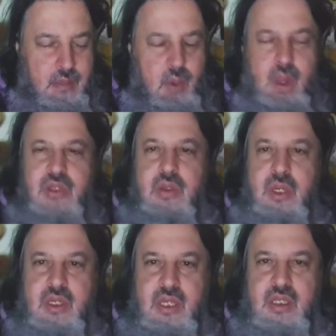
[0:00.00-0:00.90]
but once
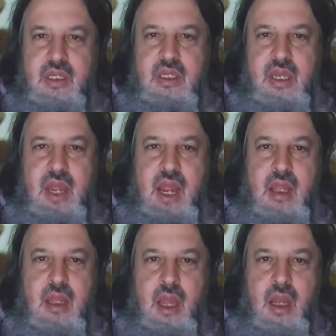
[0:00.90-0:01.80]
you exist in
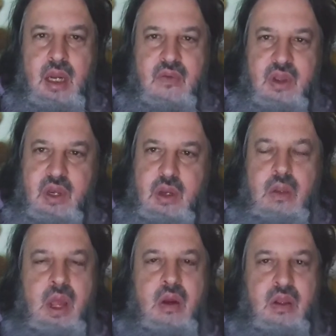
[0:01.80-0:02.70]
denial long enough, you can no
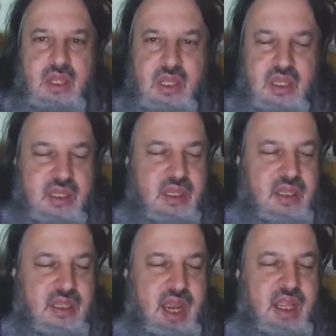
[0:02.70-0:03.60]
longer see. The,
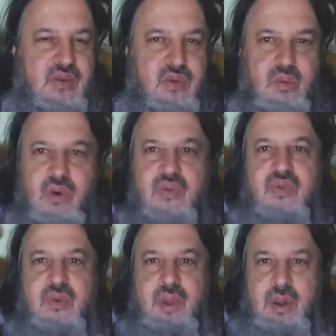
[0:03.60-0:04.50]
the sight is
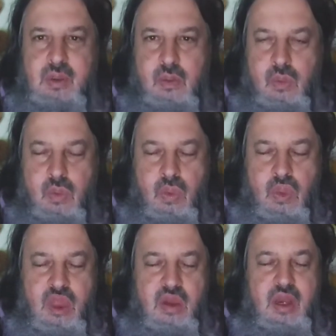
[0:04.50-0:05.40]
removed from you.
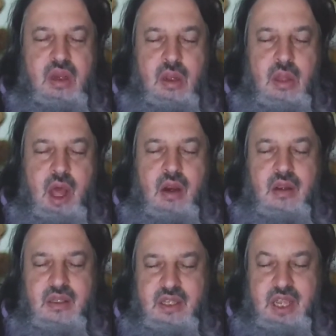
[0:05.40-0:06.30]
You can no
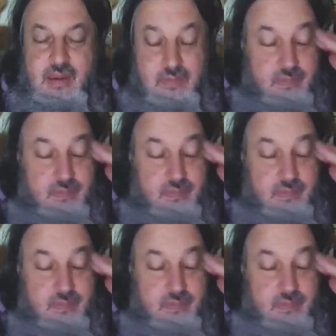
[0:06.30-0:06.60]
longer see.